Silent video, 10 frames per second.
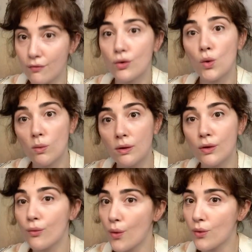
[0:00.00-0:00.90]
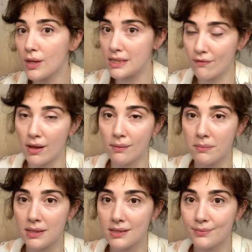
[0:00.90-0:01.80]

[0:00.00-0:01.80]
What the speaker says: for normal growth and development?